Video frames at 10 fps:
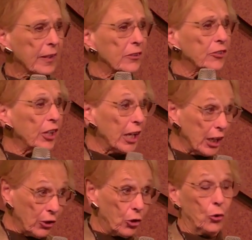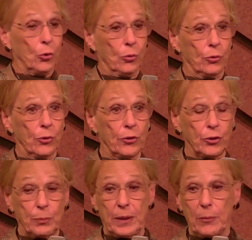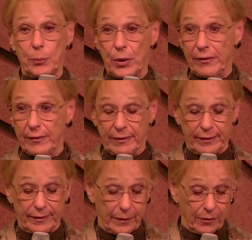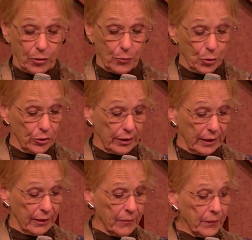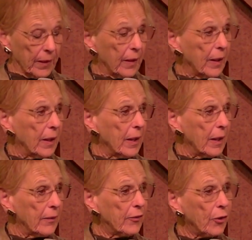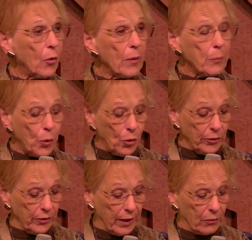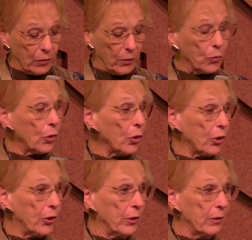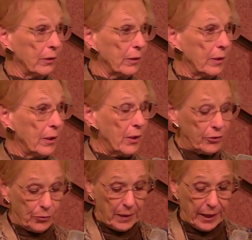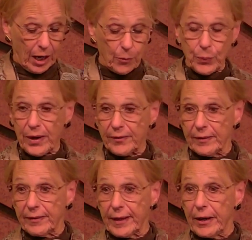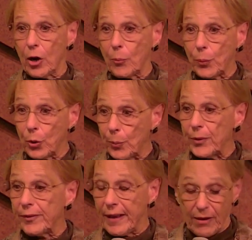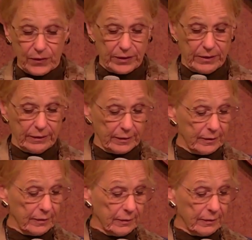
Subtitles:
continue to be a presence in the community. It's so important that we work to make our presence and our purpose evident.